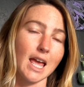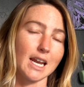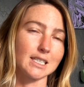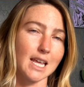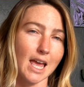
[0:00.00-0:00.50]

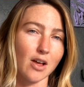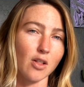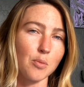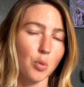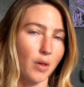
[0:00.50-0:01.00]
and a
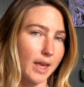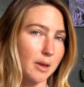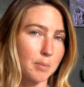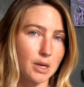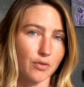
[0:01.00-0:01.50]
tail more
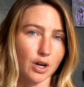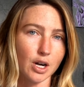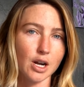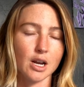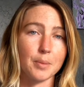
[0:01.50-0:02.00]
like a
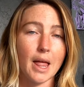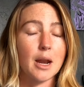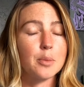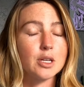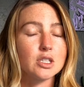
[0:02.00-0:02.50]
beaver,
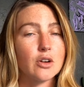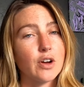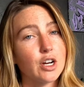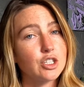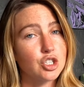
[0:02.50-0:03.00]
platypus are
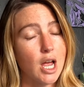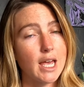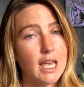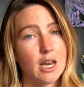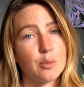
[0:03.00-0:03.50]
very
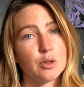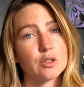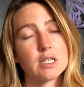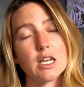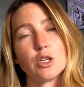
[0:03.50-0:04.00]
shy
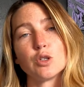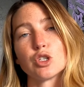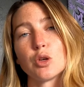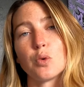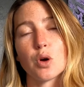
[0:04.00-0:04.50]
animals and
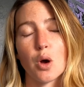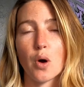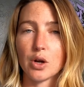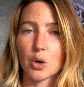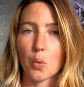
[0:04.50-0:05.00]
usually will
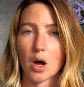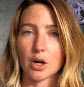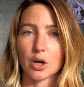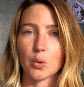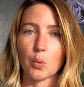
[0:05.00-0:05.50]
go
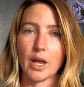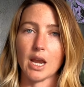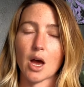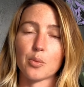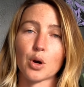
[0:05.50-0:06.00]
underwater
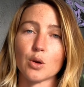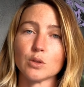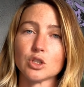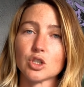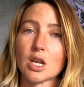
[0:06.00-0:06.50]
when
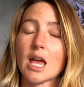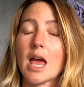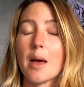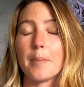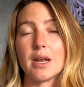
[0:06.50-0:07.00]
approached.
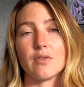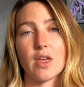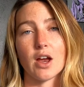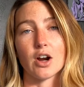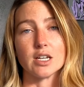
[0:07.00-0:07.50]
But if
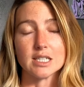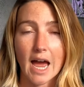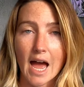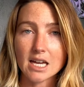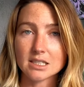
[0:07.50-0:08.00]
they are
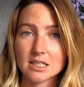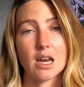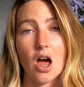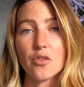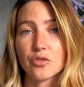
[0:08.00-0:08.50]
attacked and
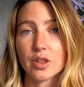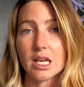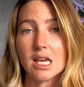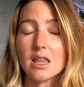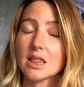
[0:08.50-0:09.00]
cannot
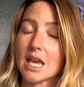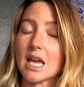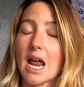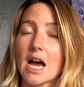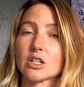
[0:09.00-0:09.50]
flee, they
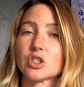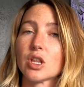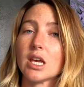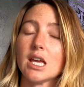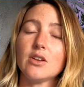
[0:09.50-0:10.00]
can
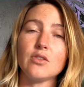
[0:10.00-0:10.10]
actually